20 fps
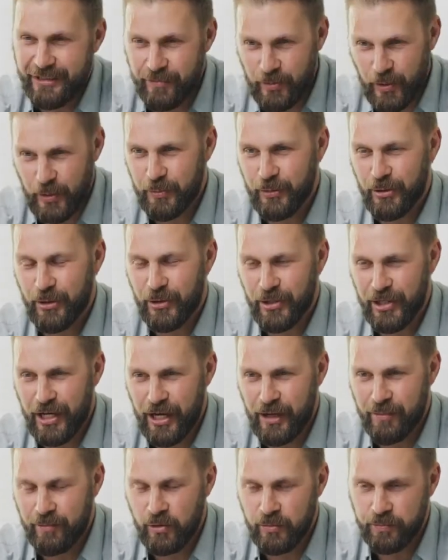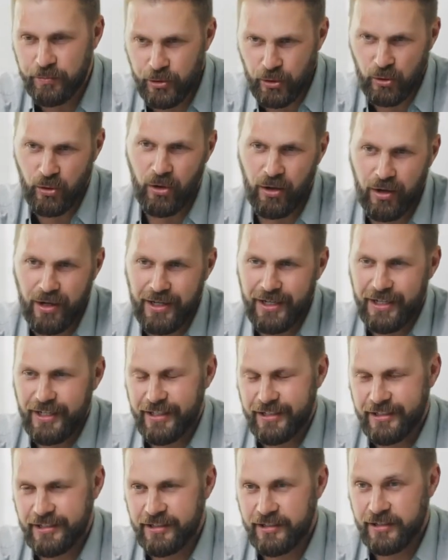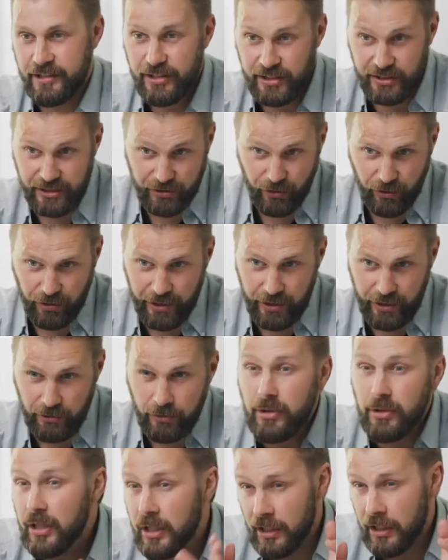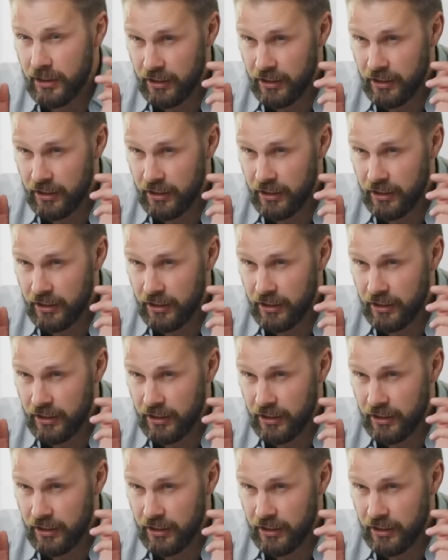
making more of these videos and they'll get easier to make.